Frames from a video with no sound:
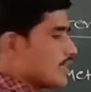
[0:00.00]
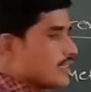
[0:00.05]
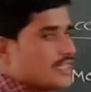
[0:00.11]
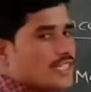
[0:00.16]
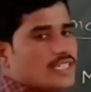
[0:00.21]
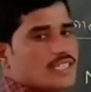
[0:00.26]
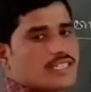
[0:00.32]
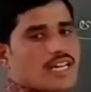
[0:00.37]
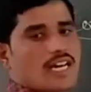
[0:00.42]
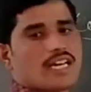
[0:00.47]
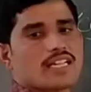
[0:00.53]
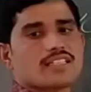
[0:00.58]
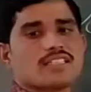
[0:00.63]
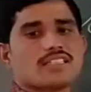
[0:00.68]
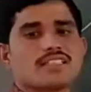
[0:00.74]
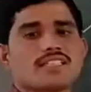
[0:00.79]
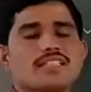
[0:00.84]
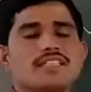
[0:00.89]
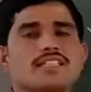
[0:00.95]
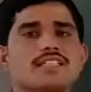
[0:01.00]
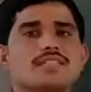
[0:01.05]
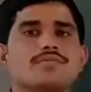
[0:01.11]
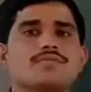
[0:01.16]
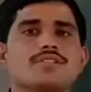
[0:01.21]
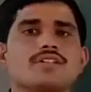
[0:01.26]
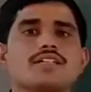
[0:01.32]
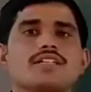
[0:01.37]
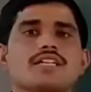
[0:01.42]
These are the three
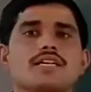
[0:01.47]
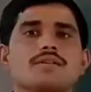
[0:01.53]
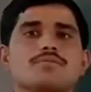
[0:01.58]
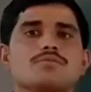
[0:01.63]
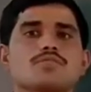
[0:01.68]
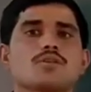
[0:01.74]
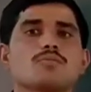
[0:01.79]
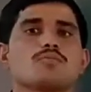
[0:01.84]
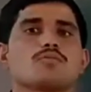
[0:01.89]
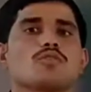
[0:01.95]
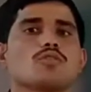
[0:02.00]
different types of